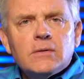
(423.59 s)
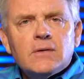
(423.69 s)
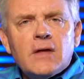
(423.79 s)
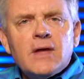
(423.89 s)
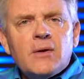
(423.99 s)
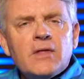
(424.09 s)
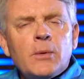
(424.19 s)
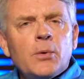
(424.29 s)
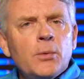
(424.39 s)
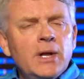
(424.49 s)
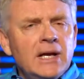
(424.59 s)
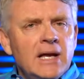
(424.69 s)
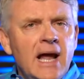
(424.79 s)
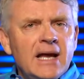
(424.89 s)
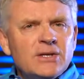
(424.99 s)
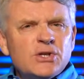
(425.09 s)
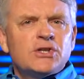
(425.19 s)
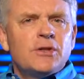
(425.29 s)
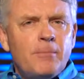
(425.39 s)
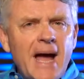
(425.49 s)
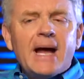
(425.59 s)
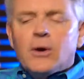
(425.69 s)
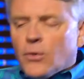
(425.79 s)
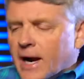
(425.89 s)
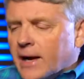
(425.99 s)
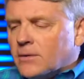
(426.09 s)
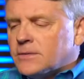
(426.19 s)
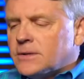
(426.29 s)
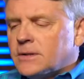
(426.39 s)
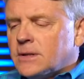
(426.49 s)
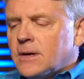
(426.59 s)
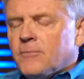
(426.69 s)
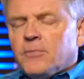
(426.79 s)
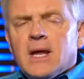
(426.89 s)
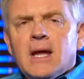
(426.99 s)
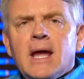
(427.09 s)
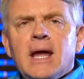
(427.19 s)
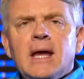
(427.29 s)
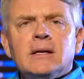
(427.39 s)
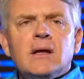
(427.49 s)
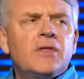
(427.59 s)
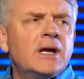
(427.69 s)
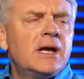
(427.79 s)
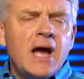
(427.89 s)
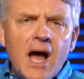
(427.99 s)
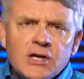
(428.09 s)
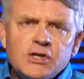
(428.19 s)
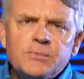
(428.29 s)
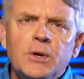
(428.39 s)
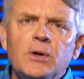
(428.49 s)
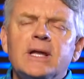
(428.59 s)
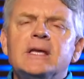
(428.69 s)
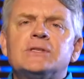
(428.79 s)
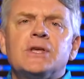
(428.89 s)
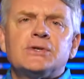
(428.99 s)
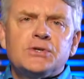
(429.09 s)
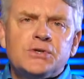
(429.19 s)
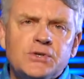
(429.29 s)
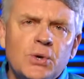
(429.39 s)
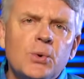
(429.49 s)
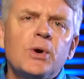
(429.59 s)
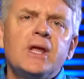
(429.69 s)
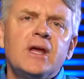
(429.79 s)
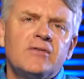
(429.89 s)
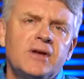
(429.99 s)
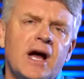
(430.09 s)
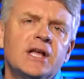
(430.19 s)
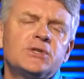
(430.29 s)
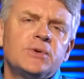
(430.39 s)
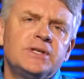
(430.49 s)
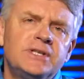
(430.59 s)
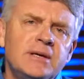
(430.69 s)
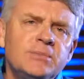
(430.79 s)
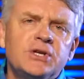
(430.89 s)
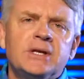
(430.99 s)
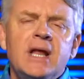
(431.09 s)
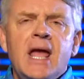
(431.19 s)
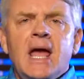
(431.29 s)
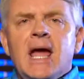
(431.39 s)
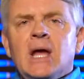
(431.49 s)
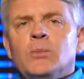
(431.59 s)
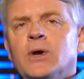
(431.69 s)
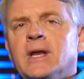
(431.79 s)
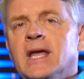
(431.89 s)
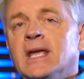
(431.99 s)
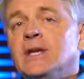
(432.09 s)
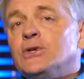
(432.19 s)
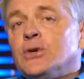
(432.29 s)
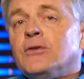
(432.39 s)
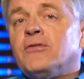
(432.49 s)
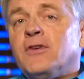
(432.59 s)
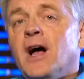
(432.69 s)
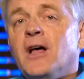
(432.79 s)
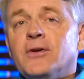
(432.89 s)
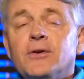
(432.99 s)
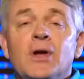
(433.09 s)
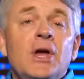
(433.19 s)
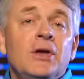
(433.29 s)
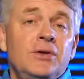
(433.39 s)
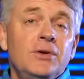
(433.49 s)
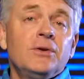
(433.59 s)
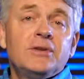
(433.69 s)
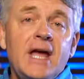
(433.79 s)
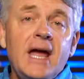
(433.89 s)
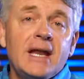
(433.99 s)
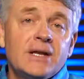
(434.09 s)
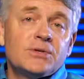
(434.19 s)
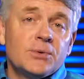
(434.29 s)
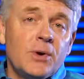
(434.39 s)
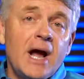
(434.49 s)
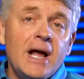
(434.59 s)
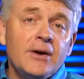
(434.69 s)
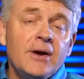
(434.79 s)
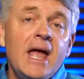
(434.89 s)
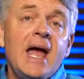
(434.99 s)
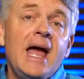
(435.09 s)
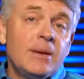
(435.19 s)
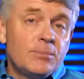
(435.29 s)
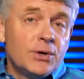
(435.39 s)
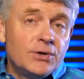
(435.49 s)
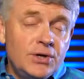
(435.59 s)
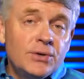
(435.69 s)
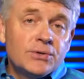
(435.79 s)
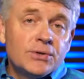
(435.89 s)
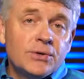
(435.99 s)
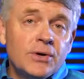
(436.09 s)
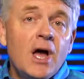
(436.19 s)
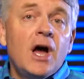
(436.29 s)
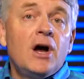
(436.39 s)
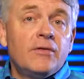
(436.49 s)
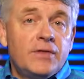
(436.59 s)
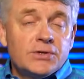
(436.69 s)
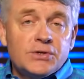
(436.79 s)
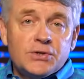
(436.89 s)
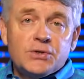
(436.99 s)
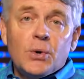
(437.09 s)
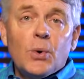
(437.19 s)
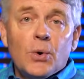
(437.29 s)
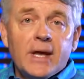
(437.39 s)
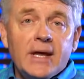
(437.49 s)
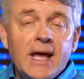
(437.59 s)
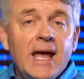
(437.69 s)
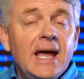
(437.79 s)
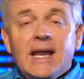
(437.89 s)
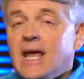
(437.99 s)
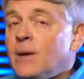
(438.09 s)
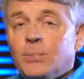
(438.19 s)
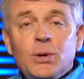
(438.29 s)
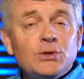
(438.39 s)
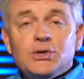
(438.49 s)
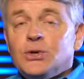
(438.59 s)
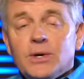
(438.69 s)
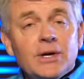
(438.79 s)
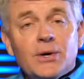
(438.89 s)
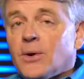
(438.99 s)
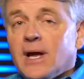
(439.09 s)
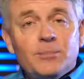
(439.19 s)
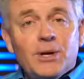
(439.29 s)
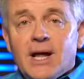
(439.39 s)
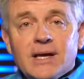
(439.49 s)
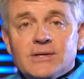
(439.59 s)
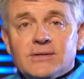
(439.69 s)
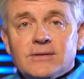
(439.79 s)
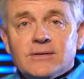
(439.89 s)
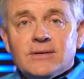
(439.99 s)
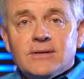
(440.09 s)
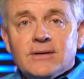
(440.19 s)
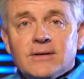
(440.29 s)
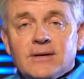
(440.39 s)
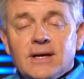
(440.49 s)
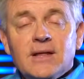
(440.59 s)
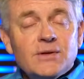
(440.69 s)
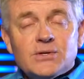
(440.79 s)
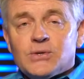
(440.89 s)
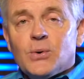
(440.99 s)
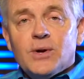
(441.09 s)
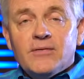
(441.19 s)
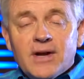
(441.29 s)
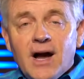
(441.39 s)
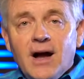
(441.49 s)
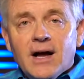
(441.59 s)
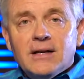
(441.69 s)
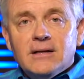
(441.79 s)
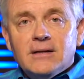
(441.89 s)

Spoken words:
They were really like just the background. And the gospel is the story of God's redemption. And when He's your Father, your dad is the writer and producer of the story. And He puts you in a great place in the story of God.